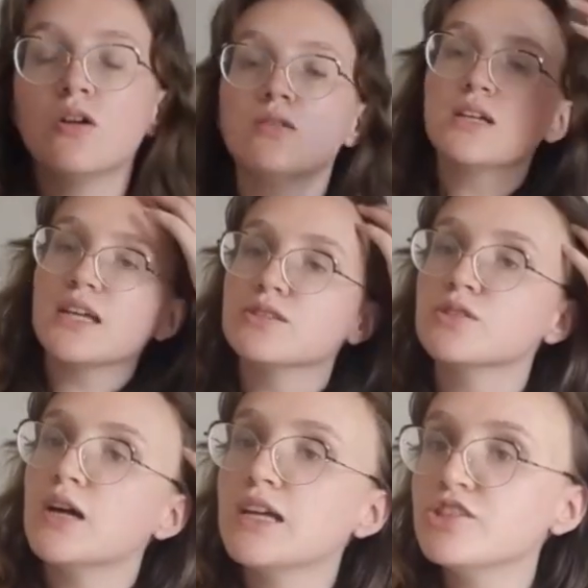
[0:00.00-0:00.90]
Okay,
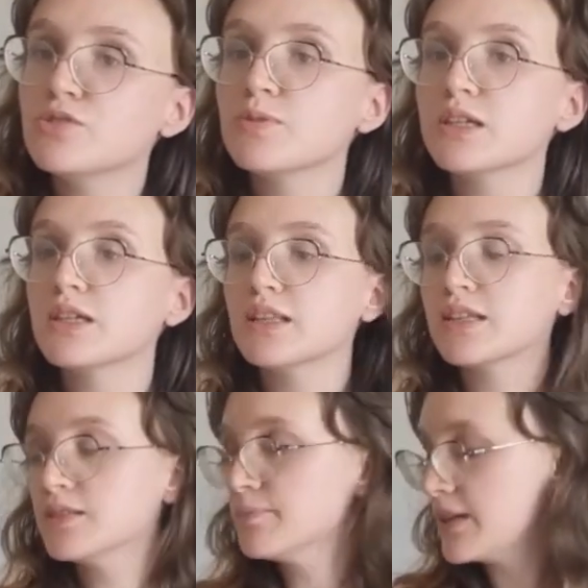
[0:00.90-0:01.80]
so I just went and
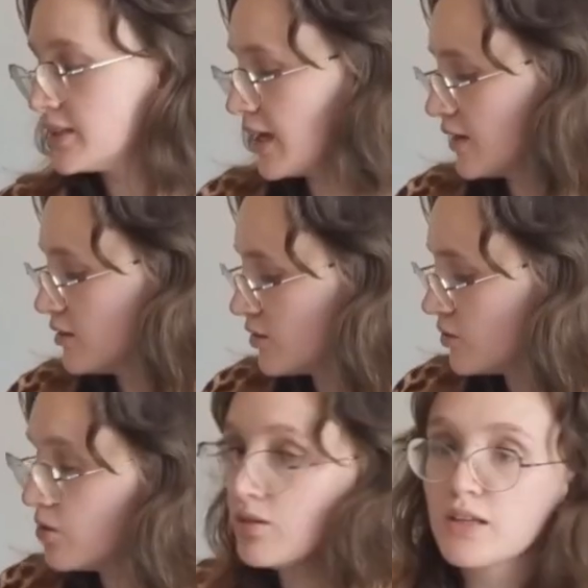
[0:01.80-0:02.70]
collected my Takealot
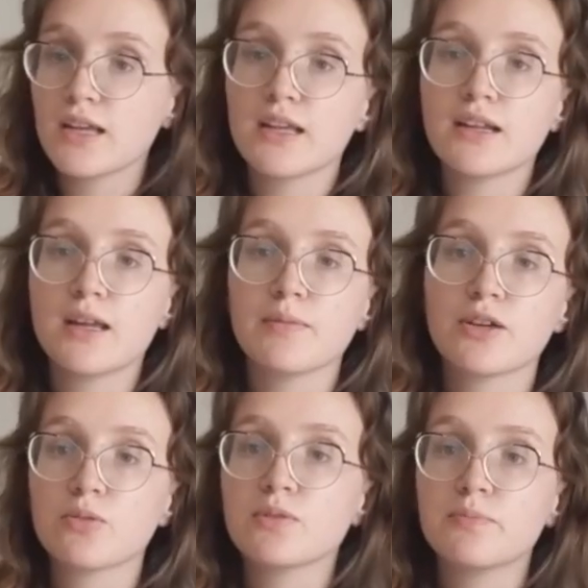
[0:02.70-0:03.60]
haul, and I'm
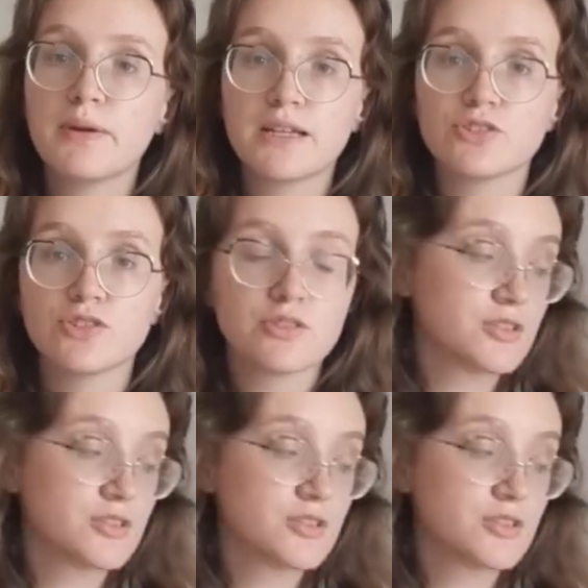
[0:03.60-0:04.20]
here with patches.